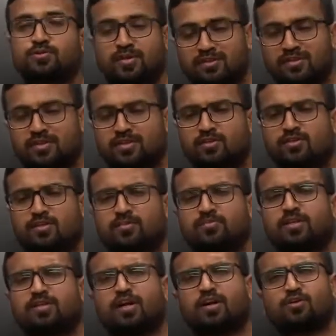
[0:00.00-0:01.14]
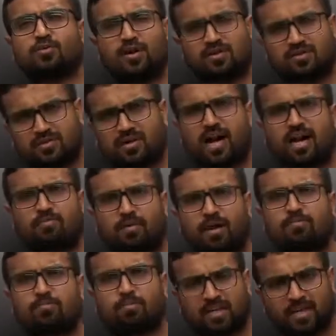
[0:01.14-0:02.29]
Success is something that you attract by
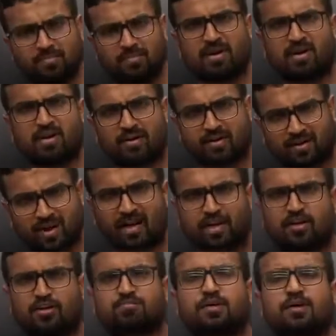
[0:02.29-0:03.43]
becoming an attractive